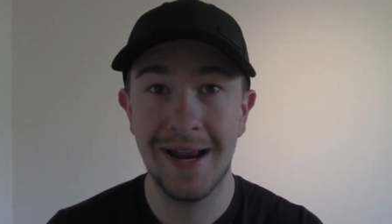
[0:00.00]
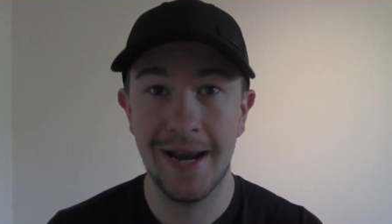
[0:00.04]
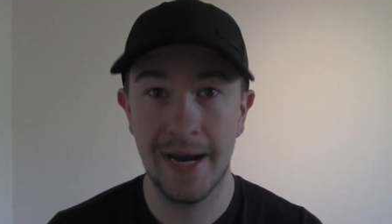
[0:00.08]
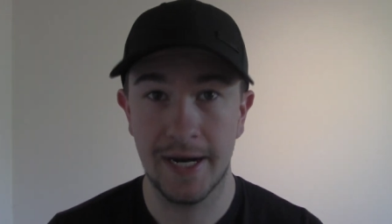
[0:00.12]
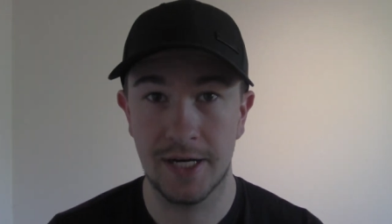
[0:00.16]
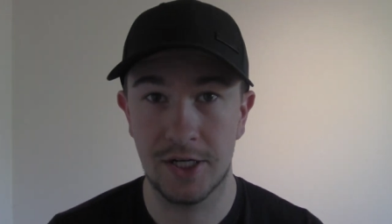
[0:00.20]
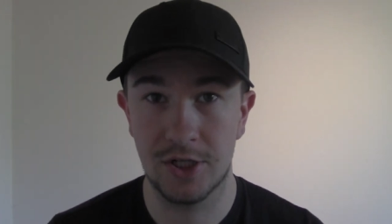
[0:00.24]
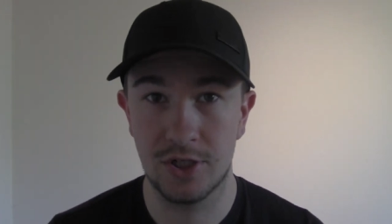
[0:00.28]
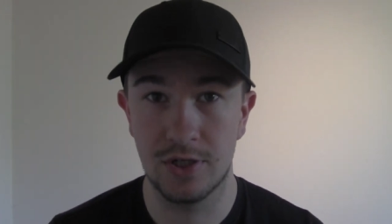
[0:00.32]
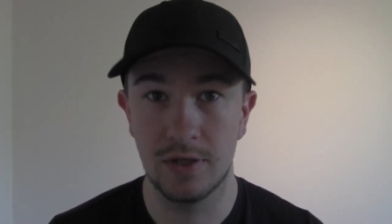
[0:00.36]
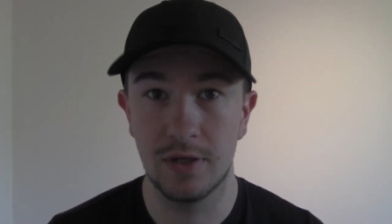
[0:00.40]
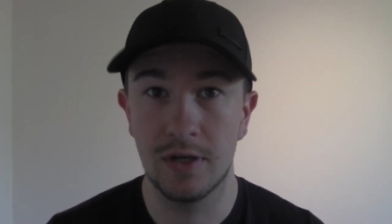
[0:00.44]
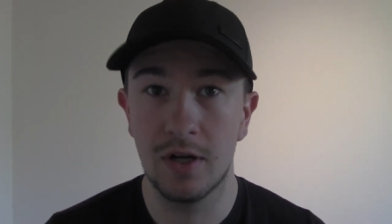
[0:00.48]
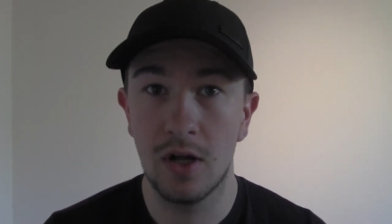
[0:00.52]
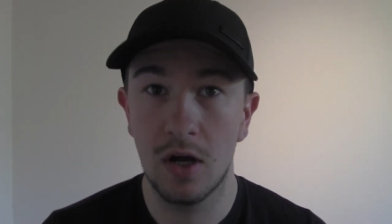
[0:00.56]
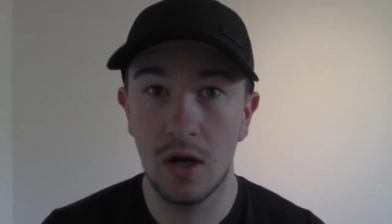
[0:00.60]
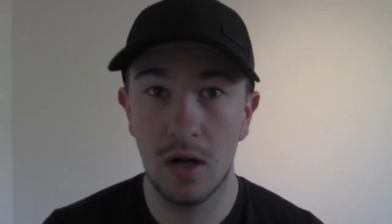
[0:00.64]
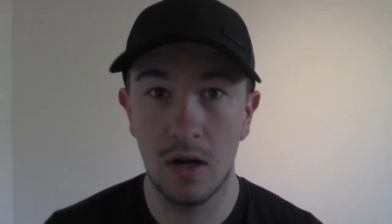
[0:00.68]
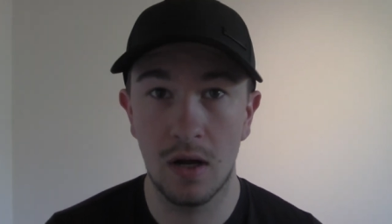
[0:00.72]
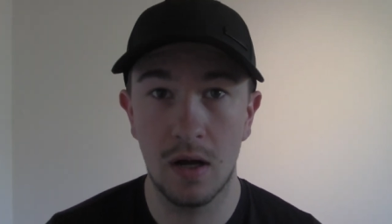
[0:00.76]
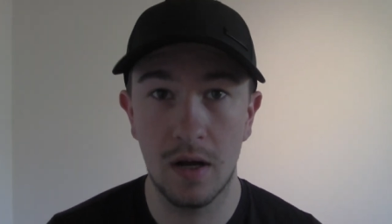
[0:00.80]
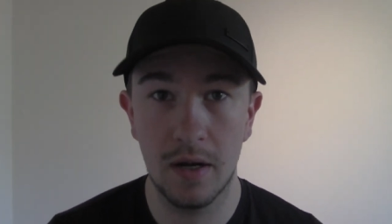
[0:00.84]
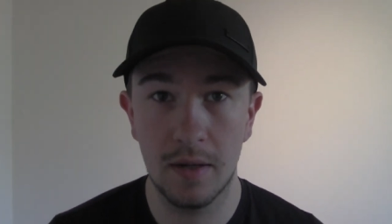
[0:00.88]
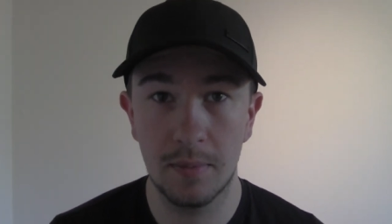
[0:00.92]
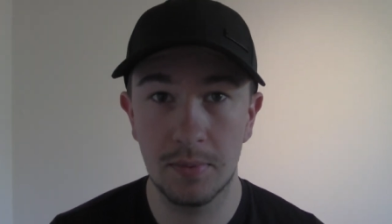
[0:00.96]
action,
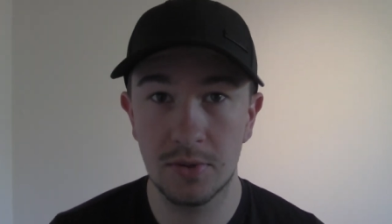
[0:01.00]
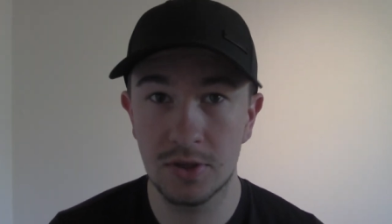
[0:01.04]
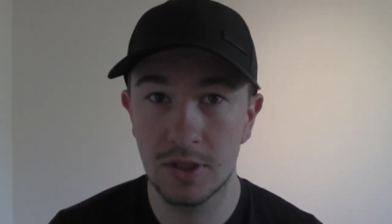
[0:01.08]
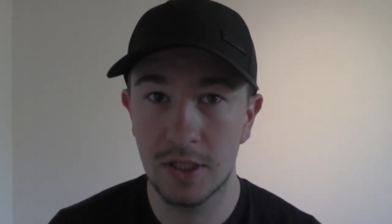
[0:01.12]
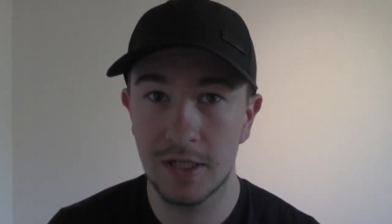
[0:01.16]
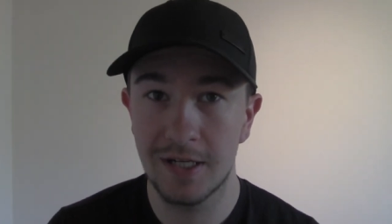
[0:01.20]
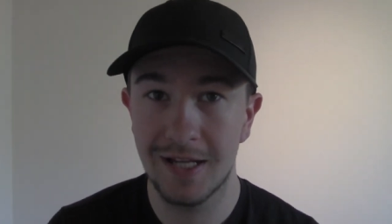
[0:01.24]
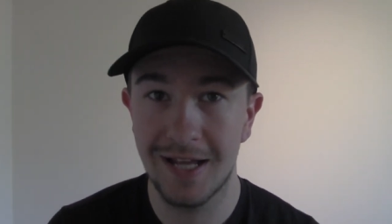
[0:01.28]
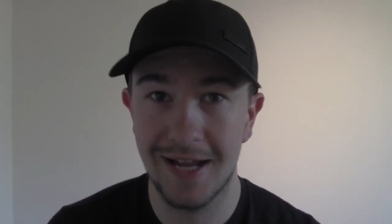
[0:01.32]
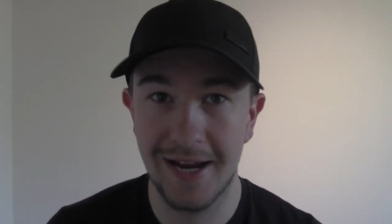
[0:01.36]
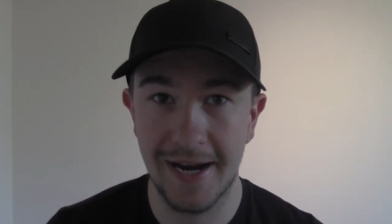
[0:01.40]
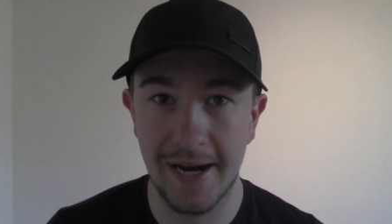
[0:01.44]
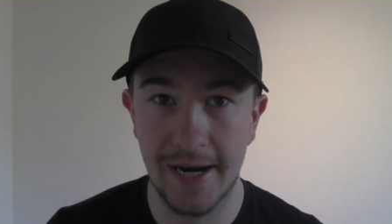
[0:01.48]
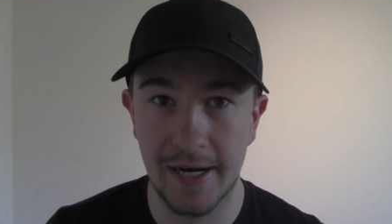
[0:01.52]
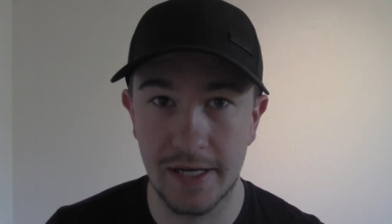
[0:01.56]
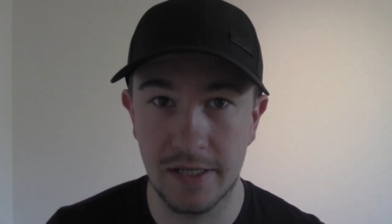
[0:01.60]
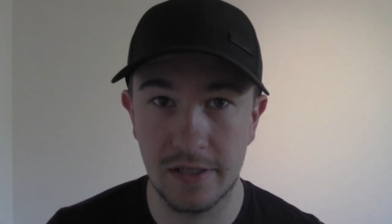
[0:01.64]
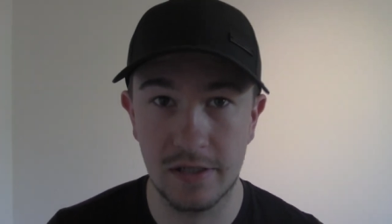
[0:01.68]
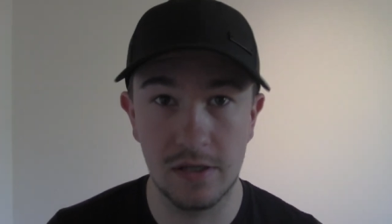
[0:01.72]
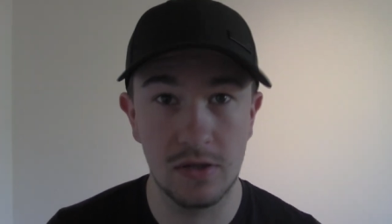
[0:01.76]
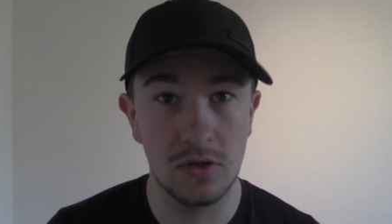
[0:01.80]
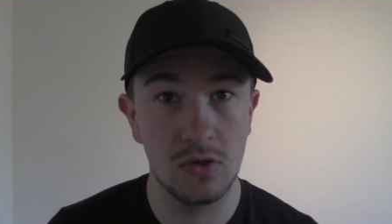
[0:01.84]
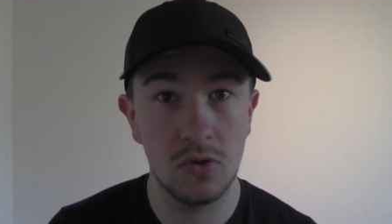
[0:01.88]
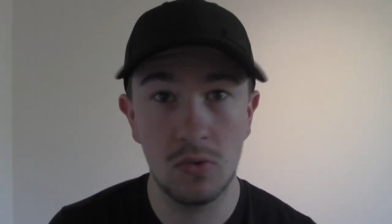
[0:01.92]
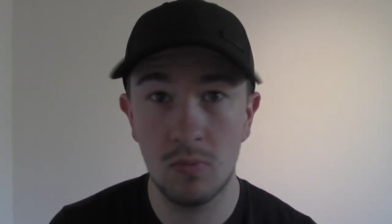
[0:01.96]
100%
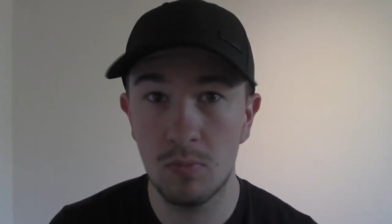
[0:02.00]
action.